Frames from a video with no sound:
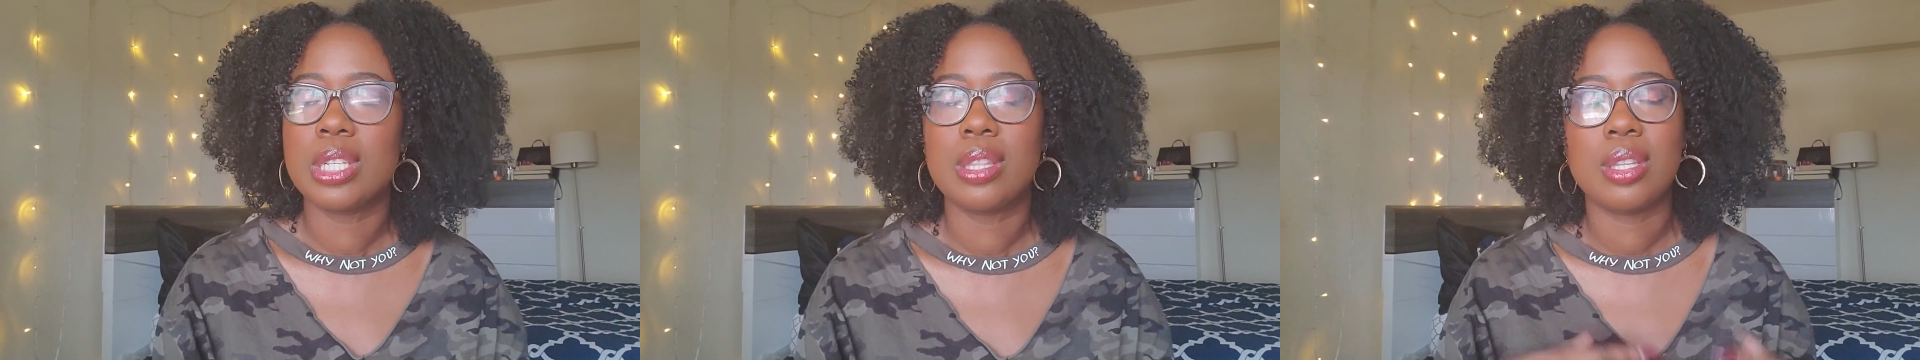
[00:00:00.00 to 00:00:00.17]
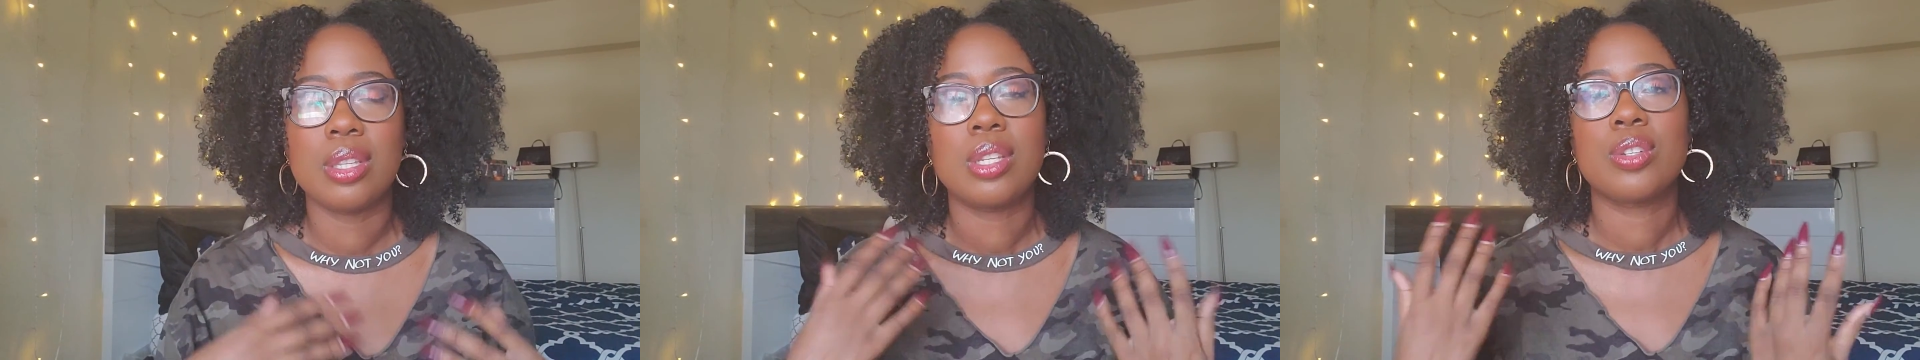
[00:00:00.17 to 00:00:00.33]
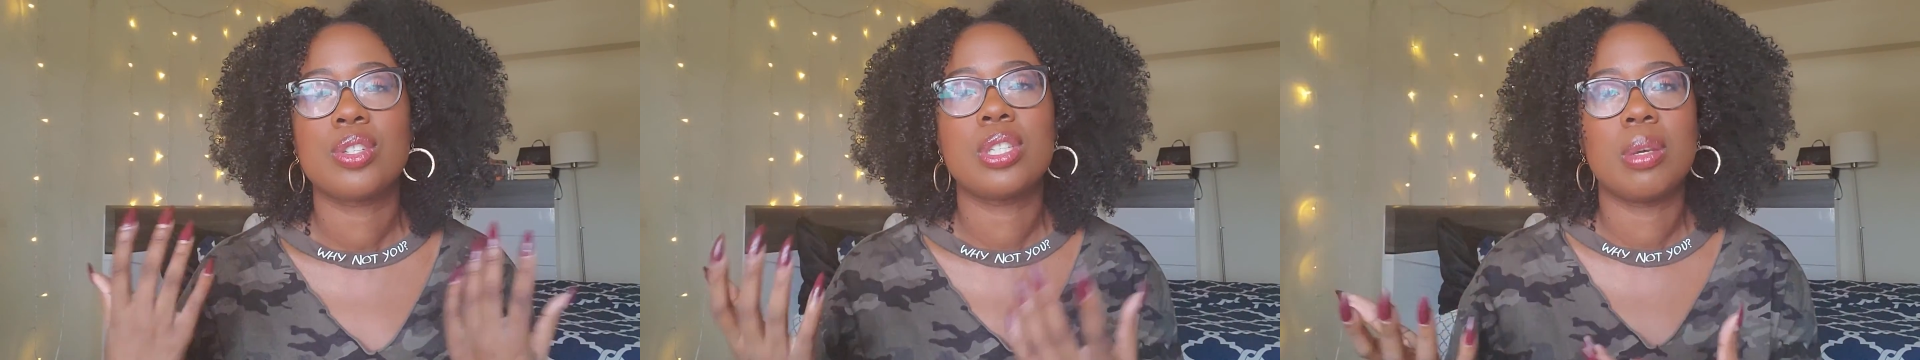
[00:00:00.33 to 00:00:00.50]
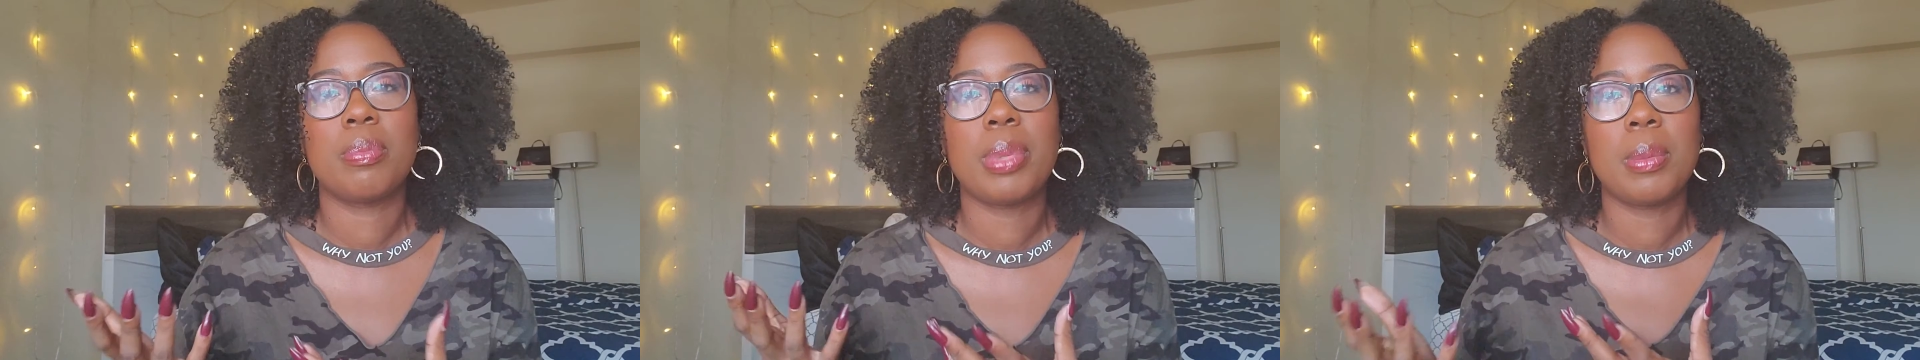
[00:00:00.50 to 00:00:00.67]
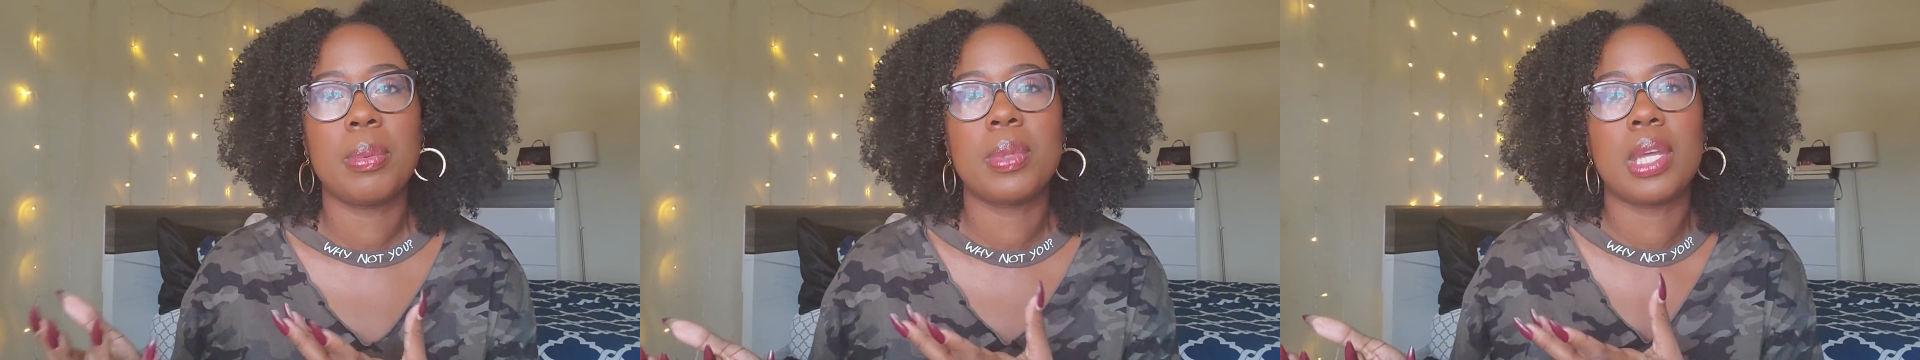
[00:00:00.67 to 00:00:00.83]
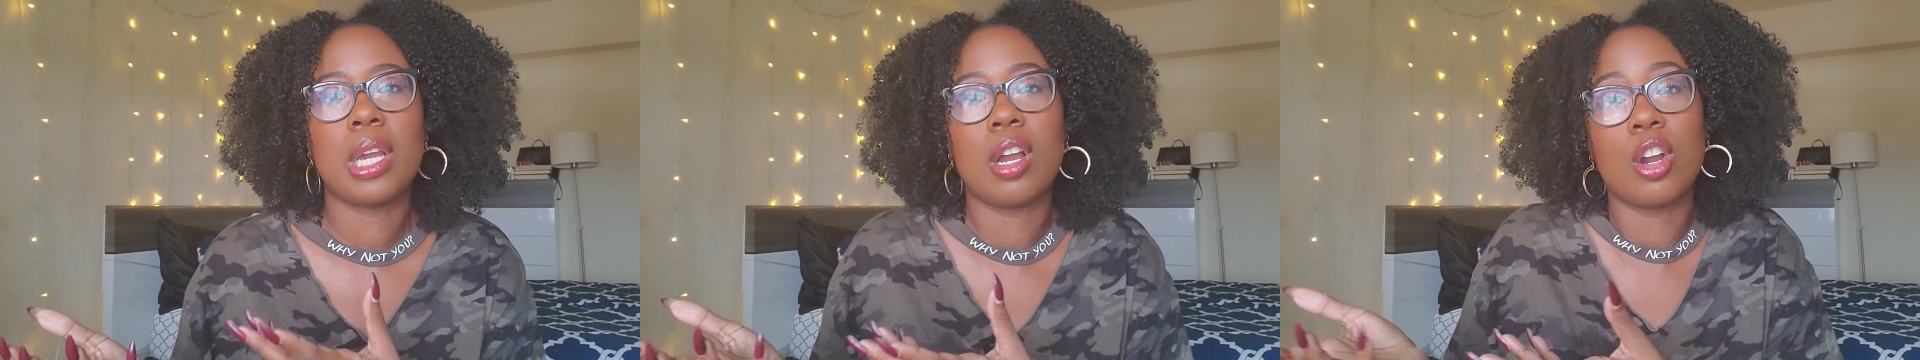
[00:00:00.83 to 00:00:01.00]
and then there's some
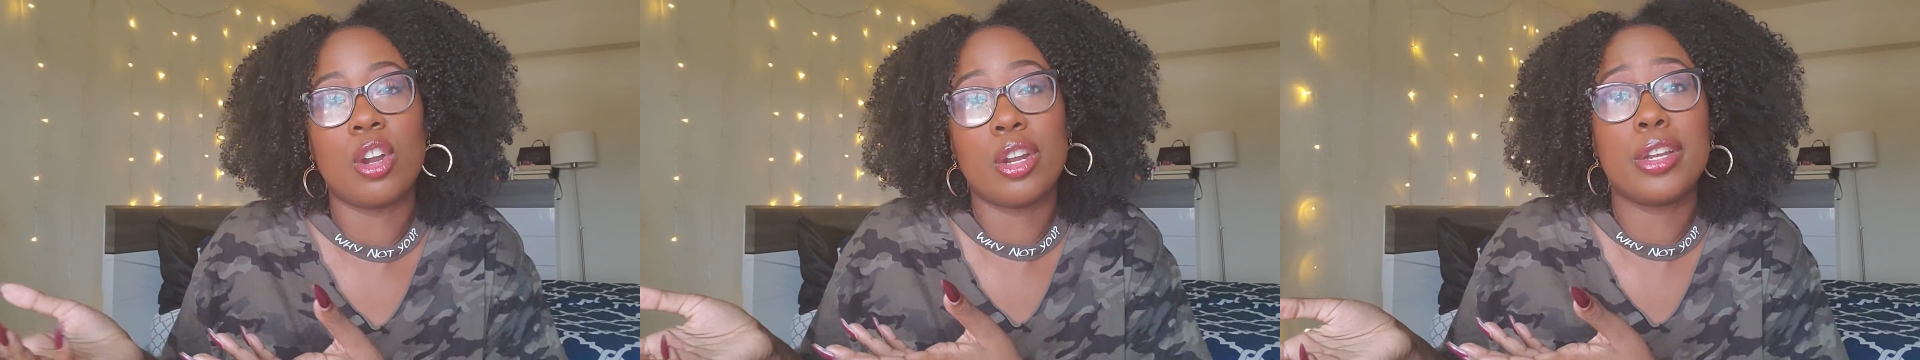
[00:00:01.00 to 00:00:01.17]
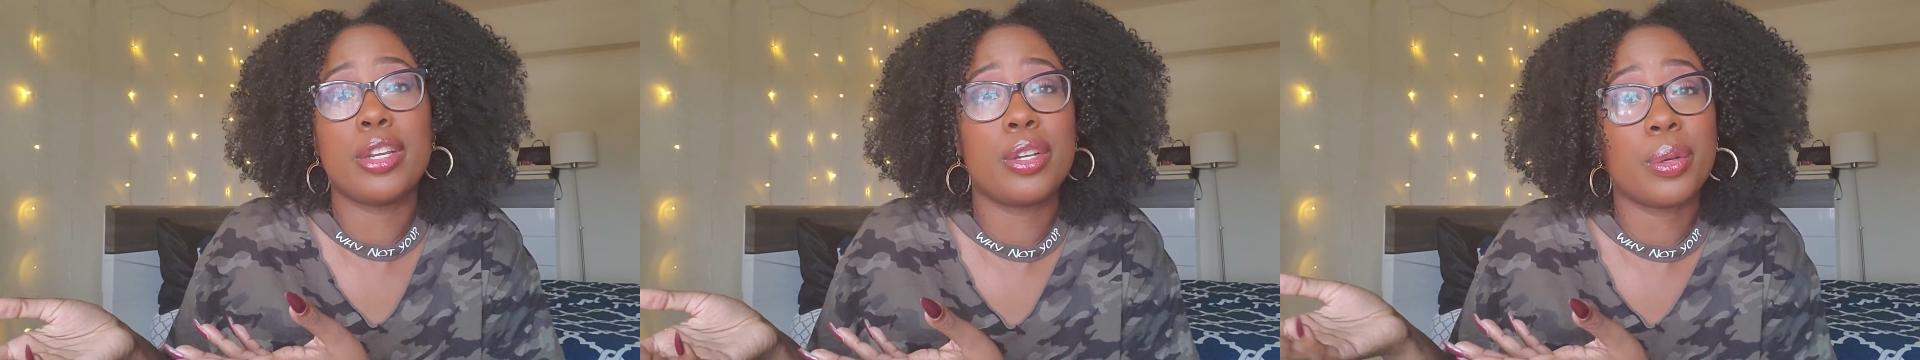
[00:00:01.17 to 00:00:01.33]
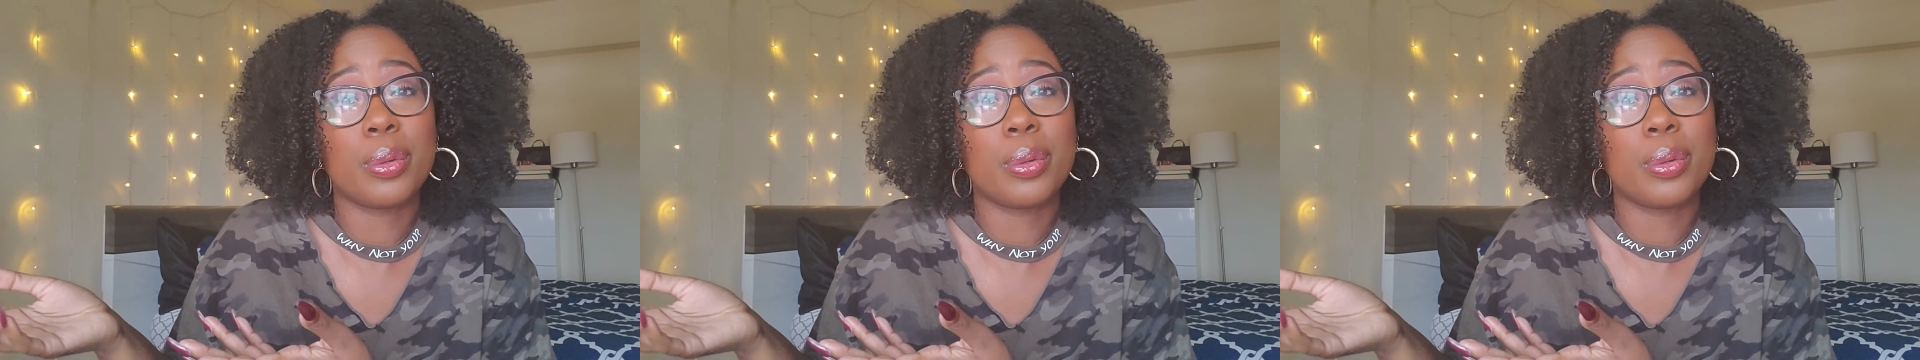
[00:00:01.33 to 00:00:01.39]
people that aren't